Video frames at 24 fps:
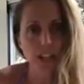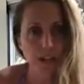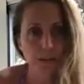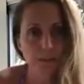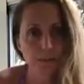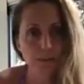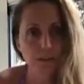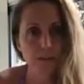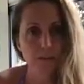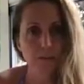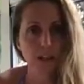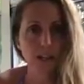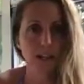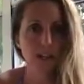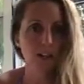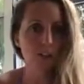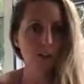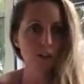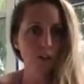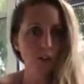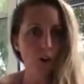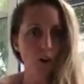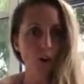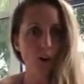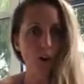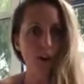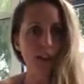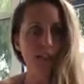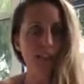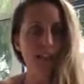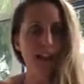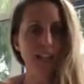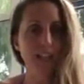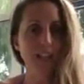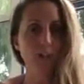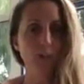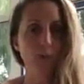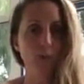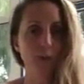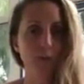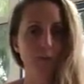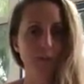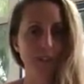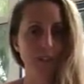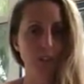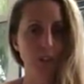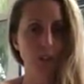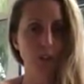implement. No, and that's not what
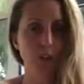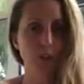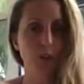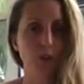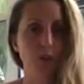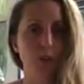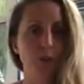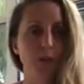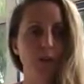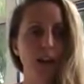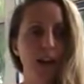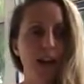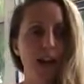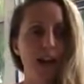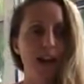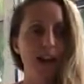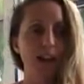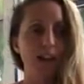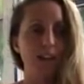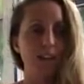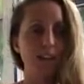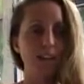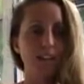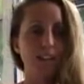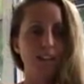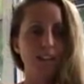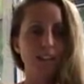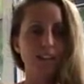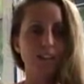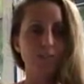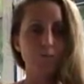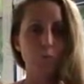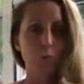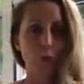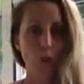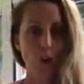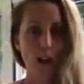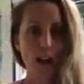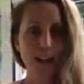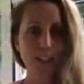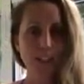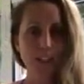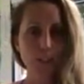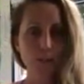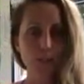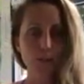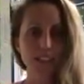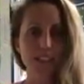we do. And what I
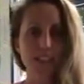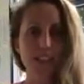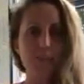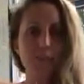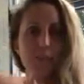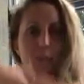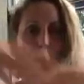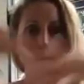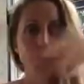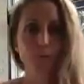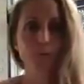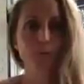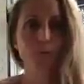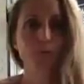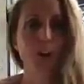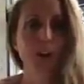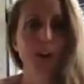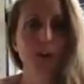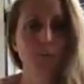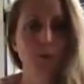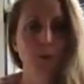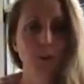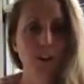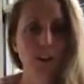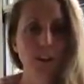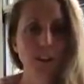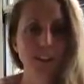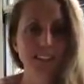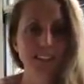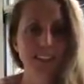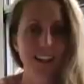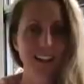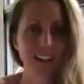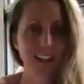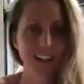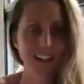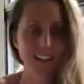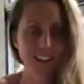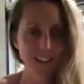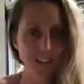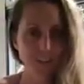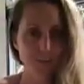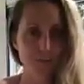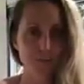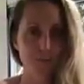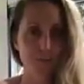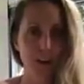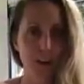do is give you a framework. It's like, here's
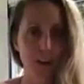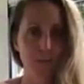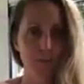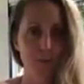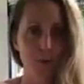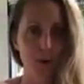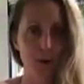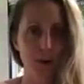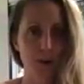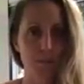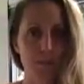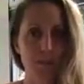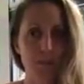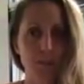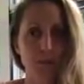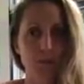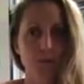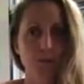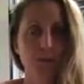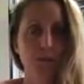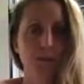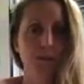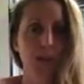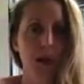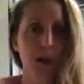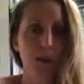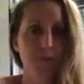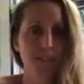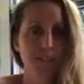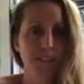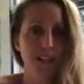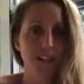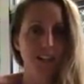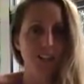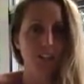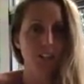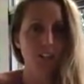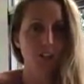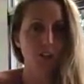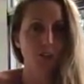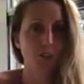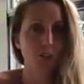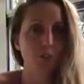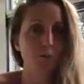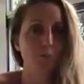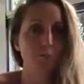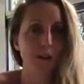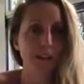the framework, but it also comes down to
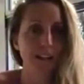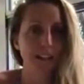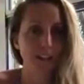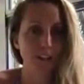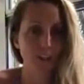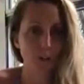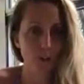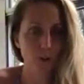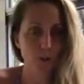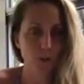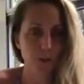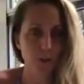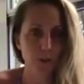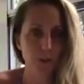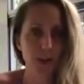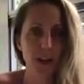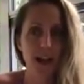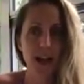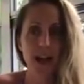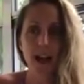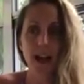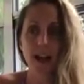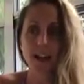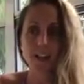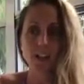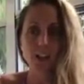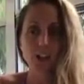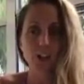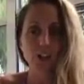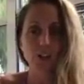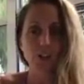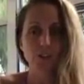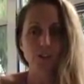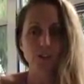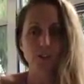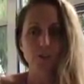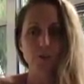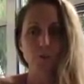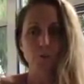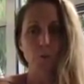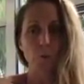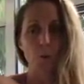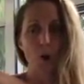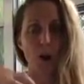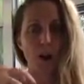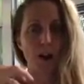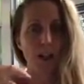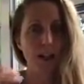you being you and you
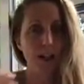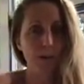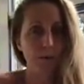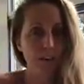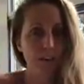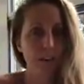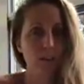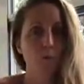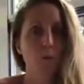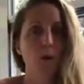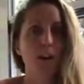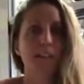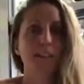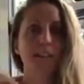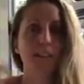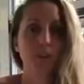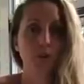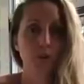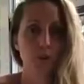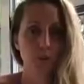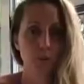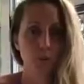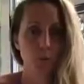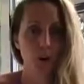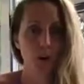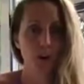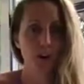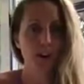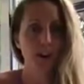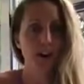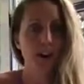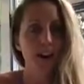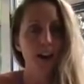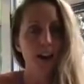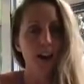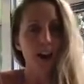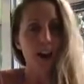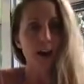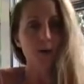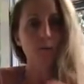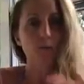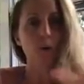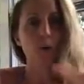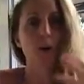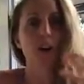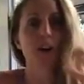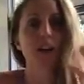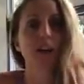working with the way that you work
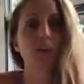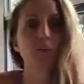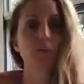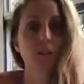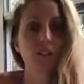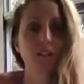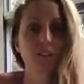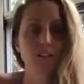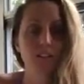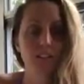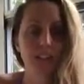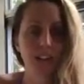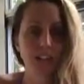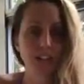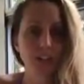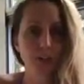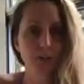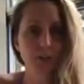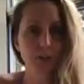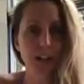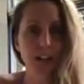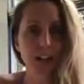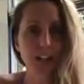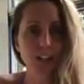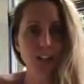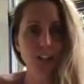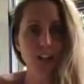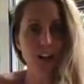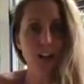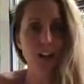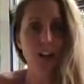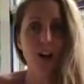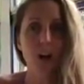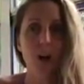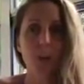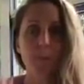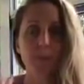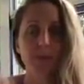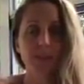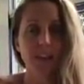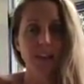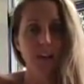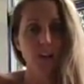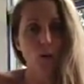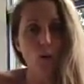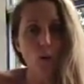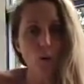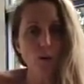and working with your natural nature, but
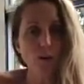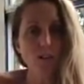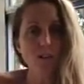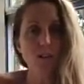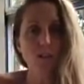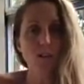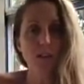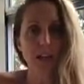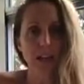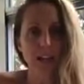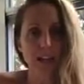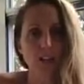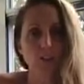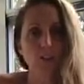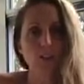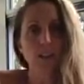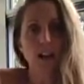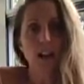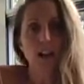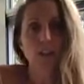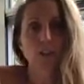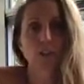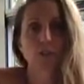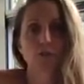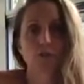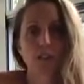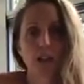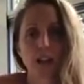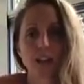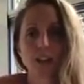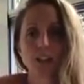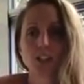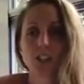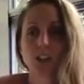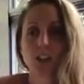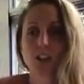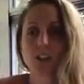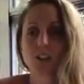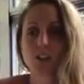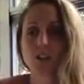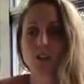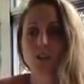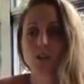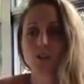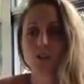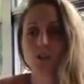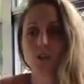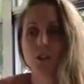then also getting your natural nature
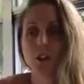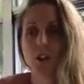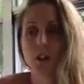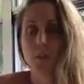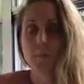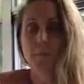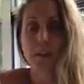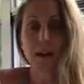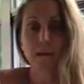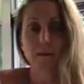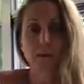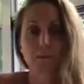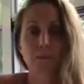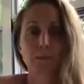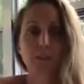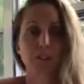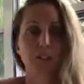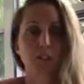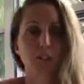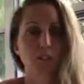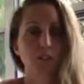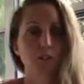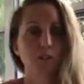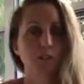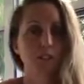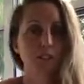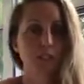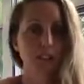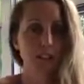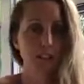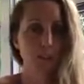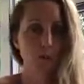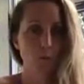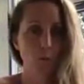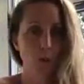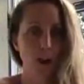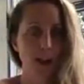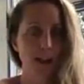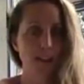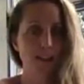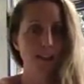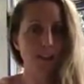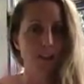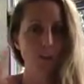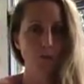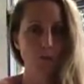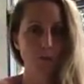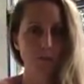to be able to produce in the way
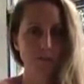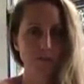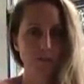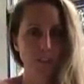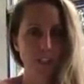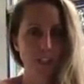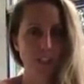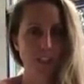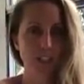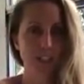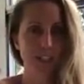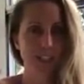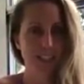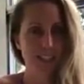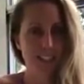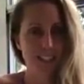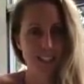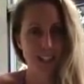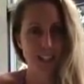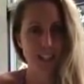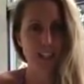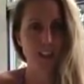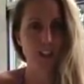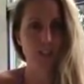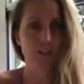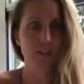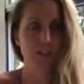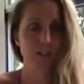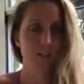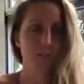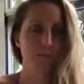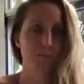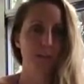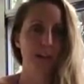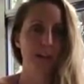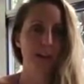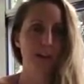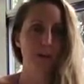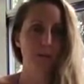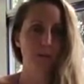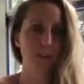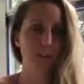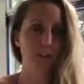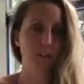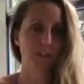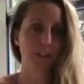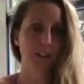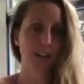that you envision and see yourself being able
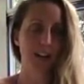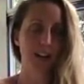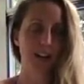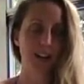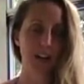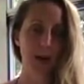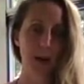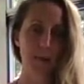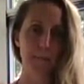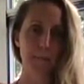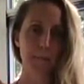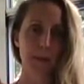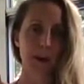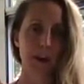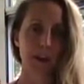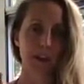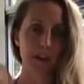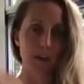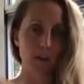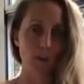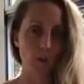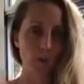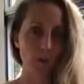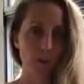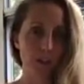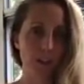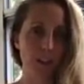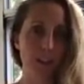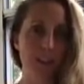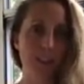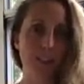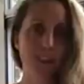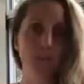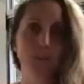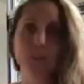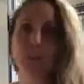to create and make all the things that